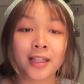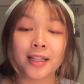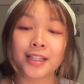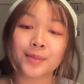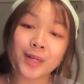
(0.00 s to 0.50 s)

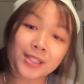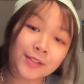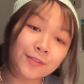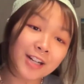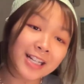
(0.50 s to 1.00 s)

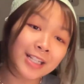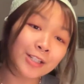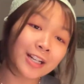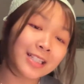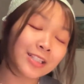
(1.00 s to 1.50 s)
Expressive writing
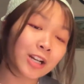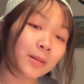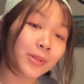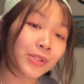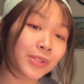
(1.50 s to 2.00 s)
creates an
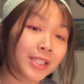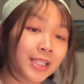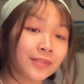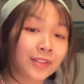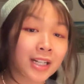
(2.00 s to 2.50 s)

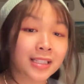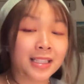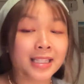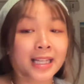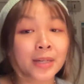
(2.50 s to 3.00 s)
opportunity for us to
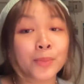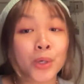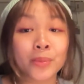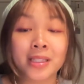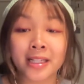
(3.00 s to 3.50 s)
take a
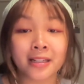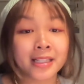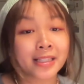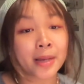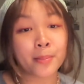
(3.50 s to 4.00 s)
momentary
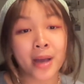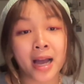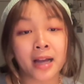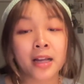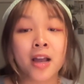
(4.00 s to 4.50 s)
step
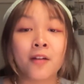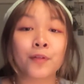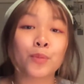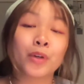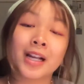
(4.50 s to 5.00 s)
back
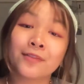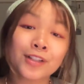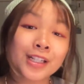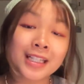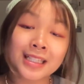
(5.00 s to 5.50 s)
from
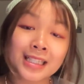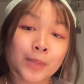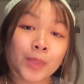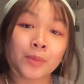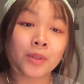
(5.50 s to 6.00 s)
whatever it is
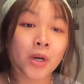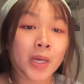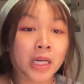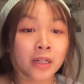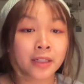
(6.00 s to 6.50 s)
that may be
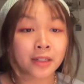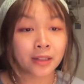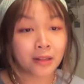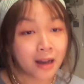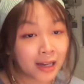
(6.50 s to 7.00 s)
going on in our
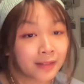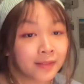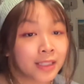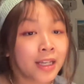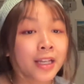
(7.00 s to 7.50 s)

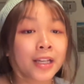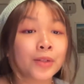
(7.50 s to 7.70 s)
lives in